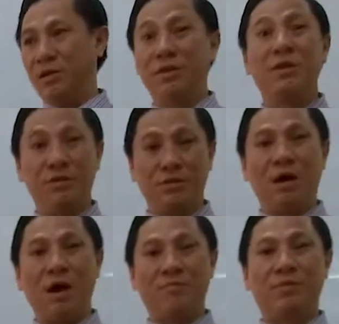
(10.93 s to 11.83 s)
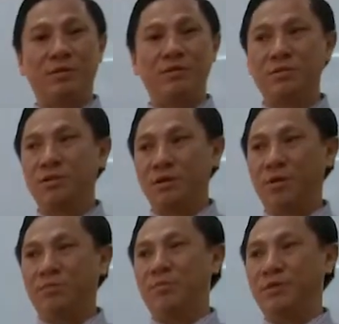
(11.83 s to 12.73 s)
third chapters
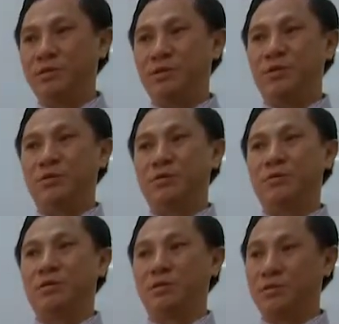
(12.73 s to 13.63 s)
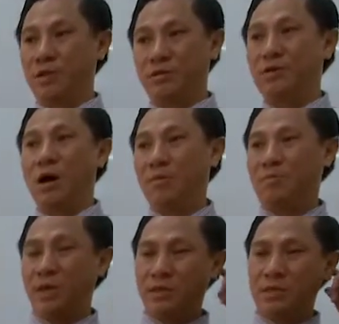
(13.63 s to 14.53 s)
of the material, the third
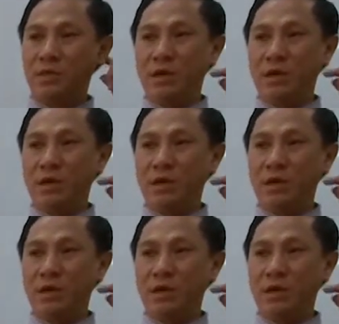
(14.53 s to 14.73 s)
topics